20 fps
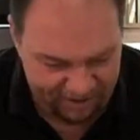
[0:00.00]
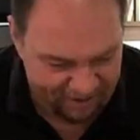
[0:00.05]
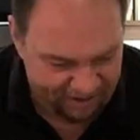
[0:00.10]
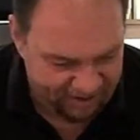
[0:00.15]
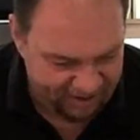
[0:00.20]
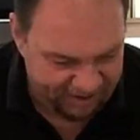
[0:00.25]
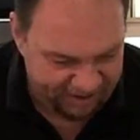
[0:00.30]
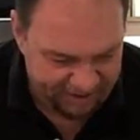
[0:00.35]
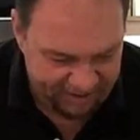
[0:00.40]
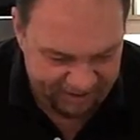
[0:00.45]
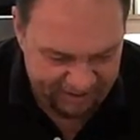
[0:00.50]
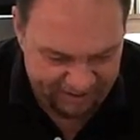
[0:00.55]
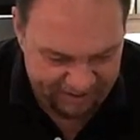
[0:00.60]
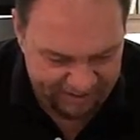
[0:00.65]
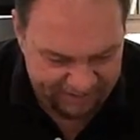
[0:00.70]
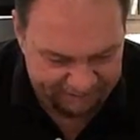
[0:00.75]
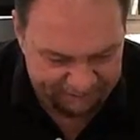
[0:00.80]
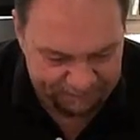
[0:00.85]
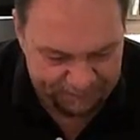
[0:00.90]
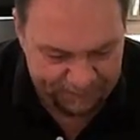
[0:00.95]
God.
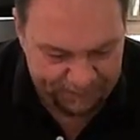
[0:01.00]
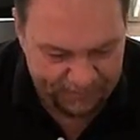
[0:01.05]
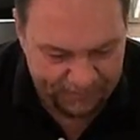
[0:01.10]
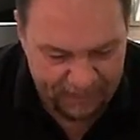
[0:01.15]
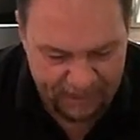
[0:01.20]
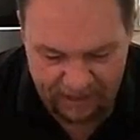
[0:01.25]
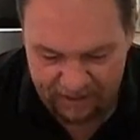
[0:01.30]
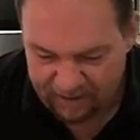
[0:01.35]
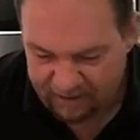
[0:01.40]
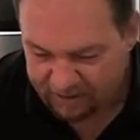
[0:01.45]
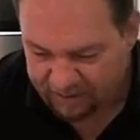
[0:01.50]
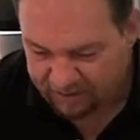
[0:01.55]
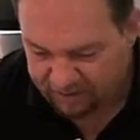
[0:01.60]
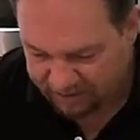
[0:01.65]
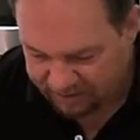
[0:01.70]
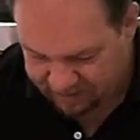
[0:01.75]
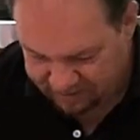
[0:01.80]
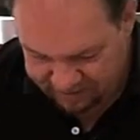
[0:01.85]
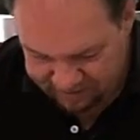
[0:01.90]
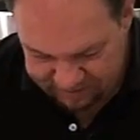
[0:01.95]

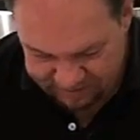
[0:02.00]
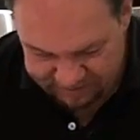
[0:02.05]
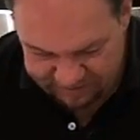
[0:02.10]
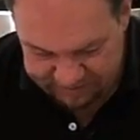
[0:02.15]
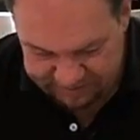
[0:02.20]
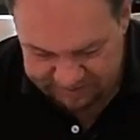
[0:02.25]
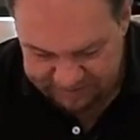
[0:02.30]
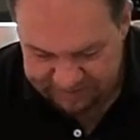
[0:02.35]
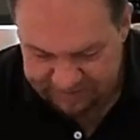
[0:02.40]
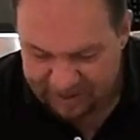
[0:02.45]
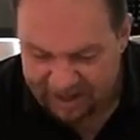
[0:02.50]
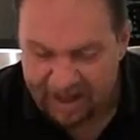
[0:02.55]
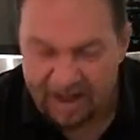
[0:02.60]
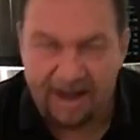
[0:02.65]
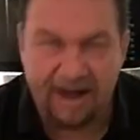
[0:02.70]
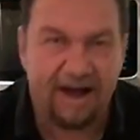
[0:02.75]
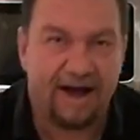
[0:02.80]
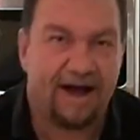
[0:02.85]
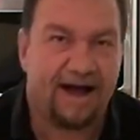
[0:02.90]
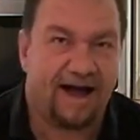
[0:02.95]
Look,
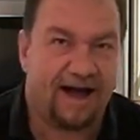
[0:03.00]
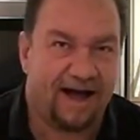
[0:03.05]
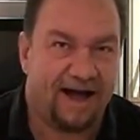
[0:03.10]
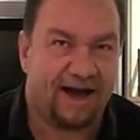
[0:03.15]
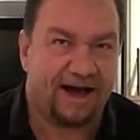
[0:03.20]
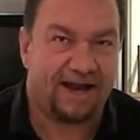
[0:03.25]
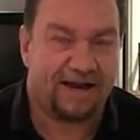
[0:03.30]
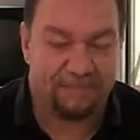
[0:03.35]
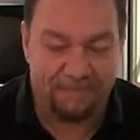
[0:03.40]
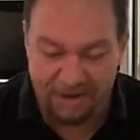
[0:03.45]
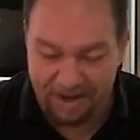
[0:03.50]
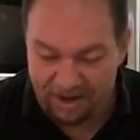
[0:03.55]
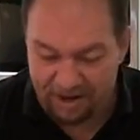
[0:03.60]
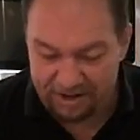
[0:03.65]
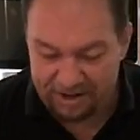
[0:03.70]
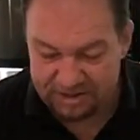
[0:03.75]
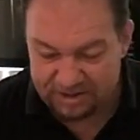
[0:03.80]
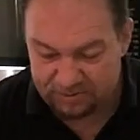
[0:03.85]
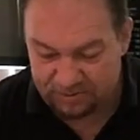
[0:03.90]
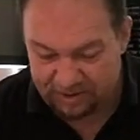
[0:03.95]
I'm gonna be
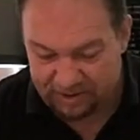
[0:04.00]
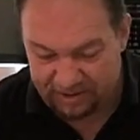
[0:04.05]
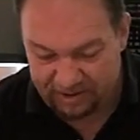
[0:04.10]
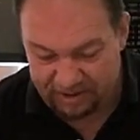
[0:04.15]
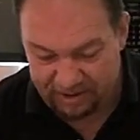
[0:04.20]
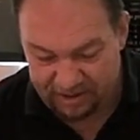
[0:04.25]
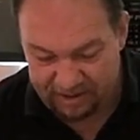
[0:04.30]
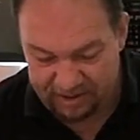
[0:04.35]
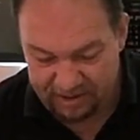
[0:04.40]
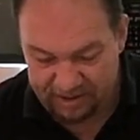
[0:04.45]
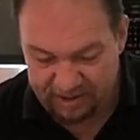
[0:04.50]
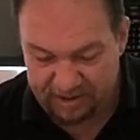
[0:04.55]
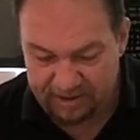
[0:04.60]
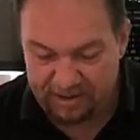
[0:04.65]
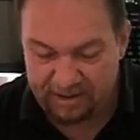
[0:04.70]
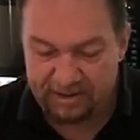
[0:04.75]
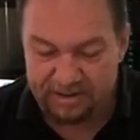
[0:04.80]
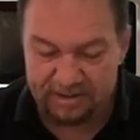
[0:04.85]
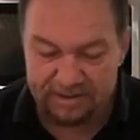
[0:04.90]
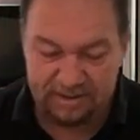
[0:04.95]
honest with you.
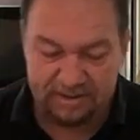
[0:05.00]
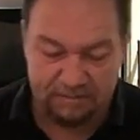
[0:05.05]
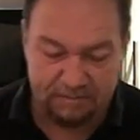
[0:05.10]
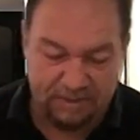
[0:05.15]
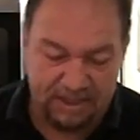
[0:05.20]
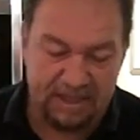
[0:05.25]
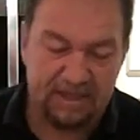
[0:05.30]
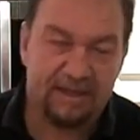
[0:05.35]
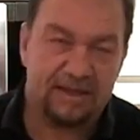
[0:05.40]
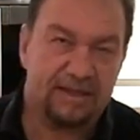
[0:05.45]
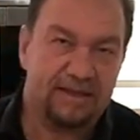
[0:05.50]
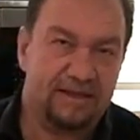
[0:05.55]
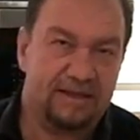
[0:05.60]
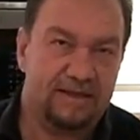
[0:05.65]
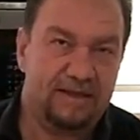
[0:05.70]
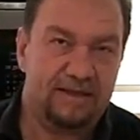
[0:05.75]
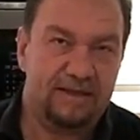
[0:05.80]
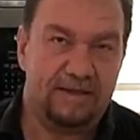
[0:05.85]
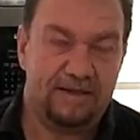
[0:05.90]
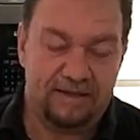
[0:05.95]
To me,
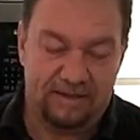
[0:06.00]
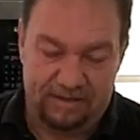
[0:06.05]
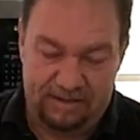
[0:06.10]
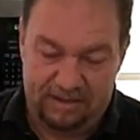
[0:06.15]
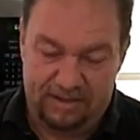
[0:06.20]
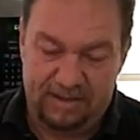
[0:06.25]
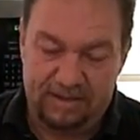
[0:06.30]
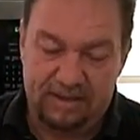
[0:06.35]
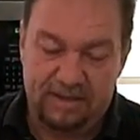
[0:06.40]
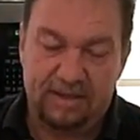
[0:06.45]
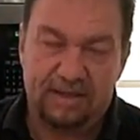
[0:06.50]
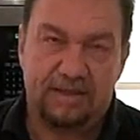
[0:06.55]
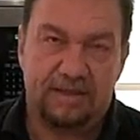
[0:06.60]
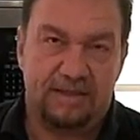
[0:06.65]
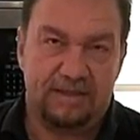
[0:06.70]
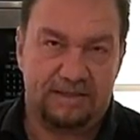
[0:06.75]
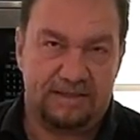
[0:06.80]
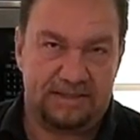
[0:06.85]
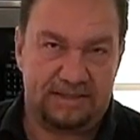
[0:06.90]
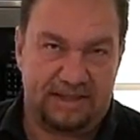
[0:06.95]

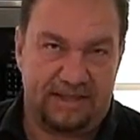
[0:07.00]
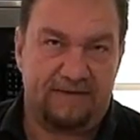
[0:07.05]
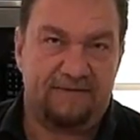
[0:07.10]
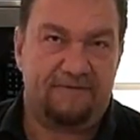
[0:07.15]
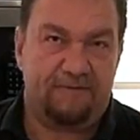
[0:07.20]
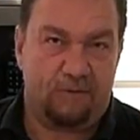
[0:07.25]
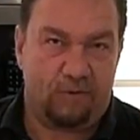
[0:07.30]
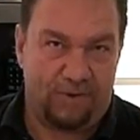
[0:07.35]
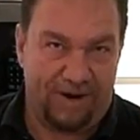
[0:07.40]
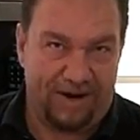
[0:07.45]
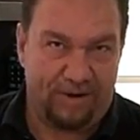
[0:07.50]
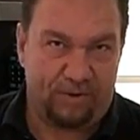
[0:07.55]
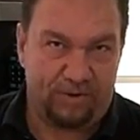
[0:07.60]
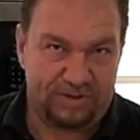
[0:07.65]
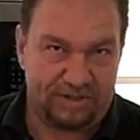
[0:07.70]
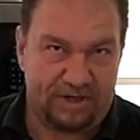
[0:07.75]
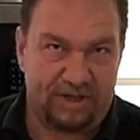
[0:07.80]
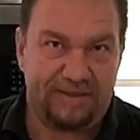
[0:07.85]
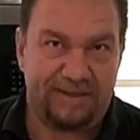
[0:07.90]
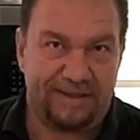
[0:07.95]
this is like four
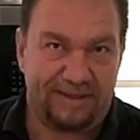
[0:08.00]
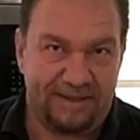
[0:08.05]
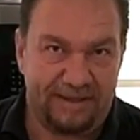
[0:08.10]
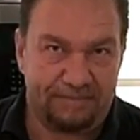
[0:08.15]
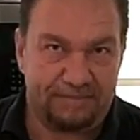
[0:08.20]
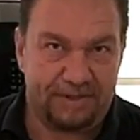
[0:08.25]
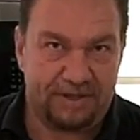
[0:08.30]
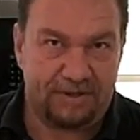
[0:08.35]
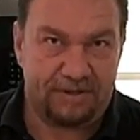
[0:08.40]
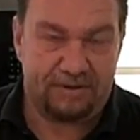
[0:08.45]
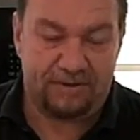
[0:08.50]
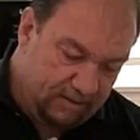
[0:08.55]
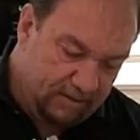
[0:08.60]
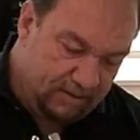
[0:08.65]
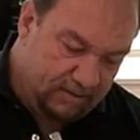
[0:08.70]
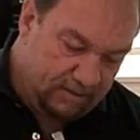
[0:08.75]
hours on the elliptical.